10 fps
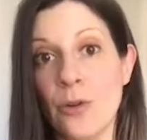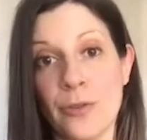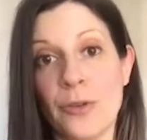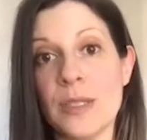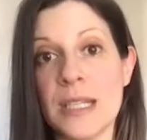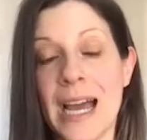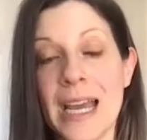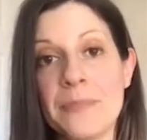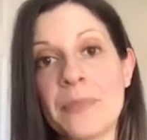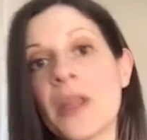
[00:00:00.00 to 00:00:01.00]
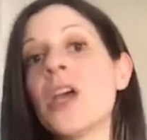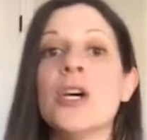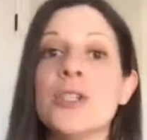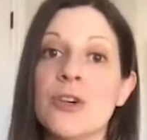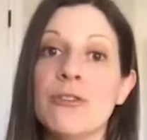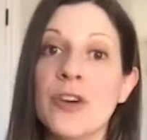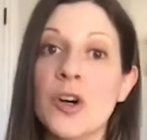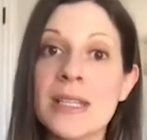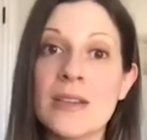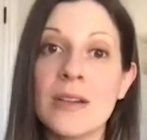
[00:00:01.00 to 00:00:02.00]
foods diet. So
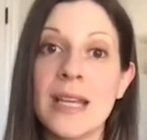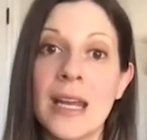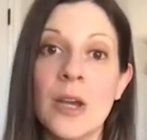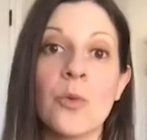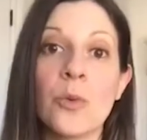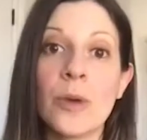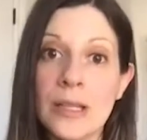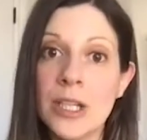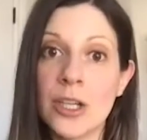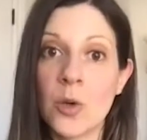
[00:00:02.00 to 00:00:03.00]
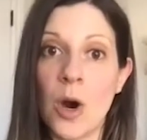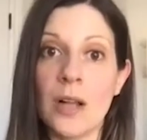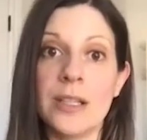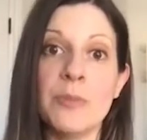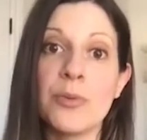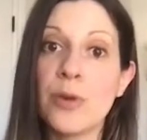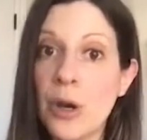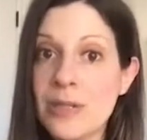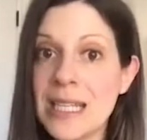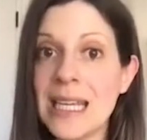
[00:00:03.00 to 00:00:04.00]
focus on getting really good quality
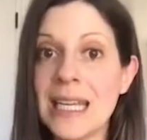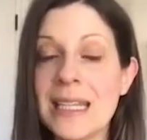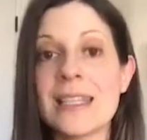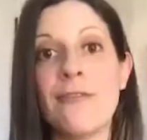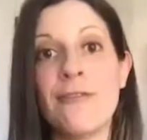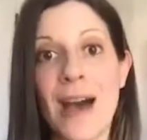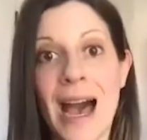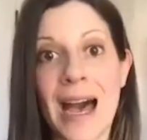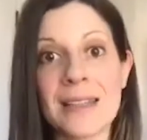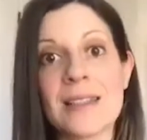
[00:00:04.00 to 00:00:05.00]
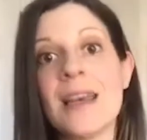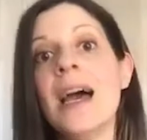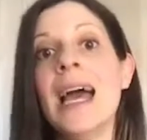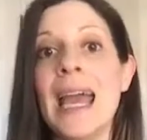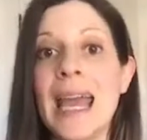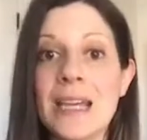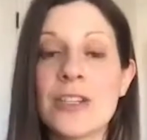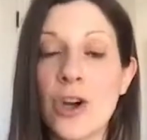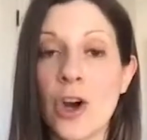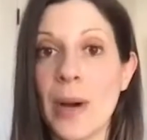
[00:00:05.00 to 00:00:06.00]
proteins, fats, and
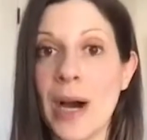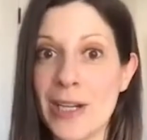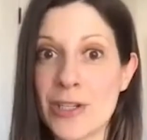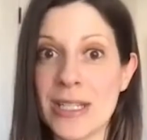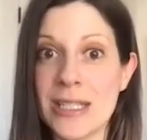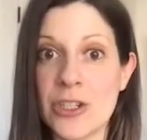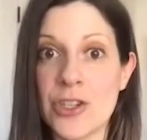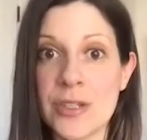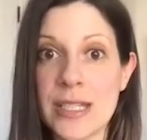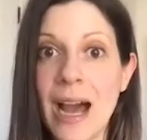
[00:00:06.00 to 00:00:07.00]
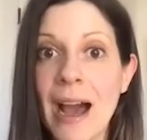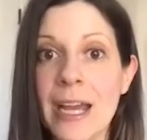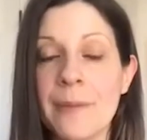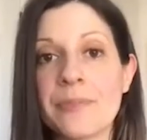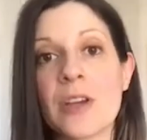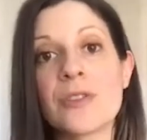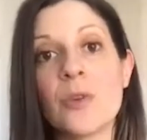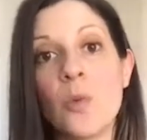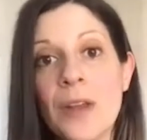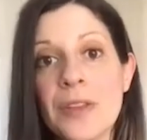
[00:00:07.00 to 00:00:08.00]
carbohydrates into your diet. So
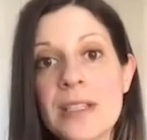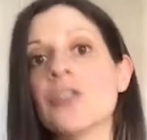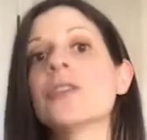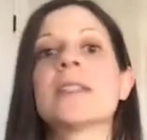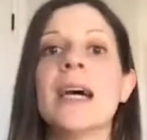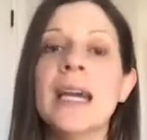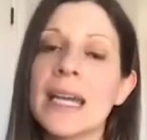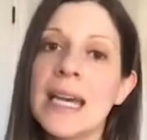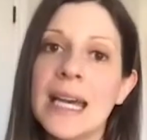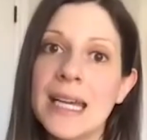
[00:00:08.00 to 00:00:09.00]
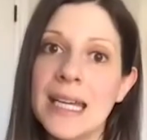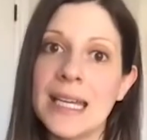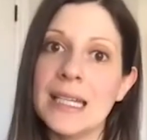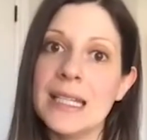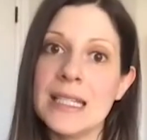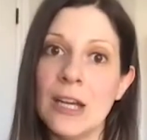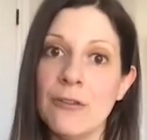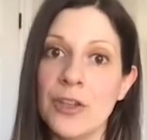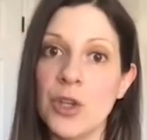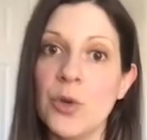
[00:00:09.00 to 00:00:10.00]
what this looks like is,
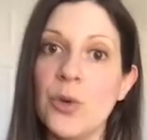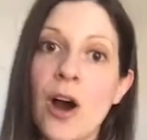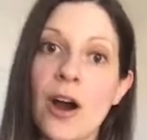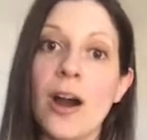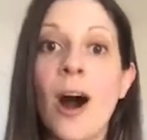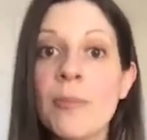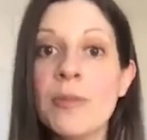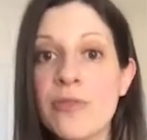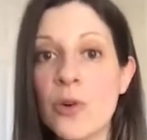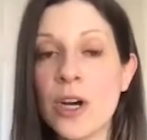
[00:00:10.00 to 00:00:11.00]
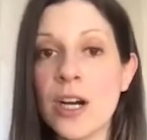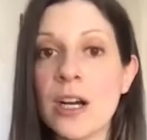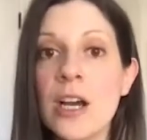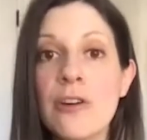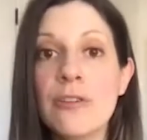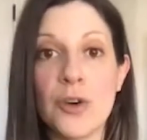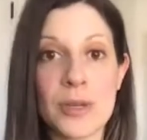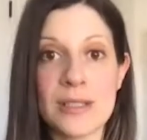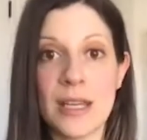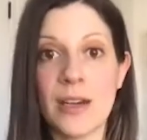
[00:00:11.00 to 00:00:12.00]
if you are omnivore,
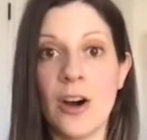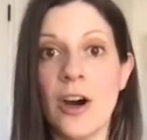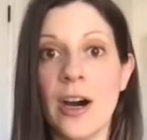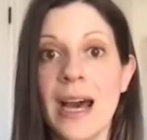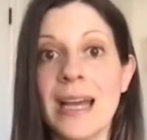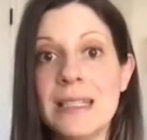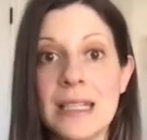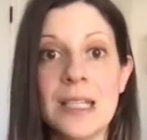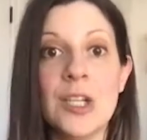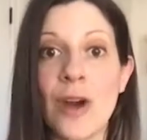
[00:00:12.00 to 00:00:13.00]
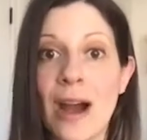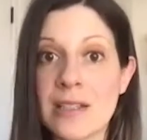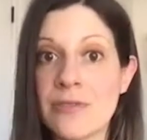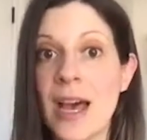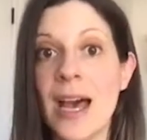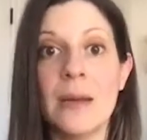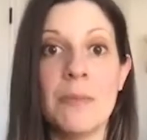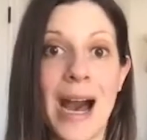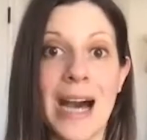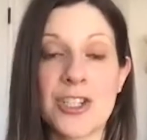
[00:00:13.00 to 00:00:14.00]
focusing on ideally grass-fed and
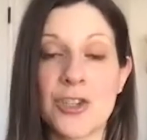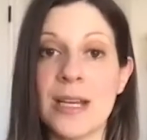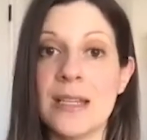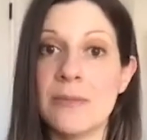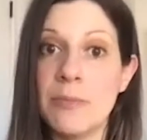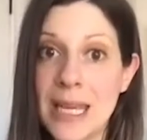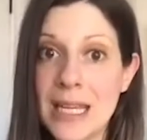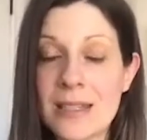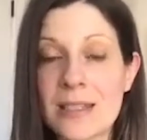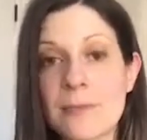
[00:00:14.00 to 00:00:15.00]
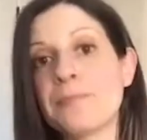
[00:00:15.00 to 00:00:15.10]
pasture-raised meats,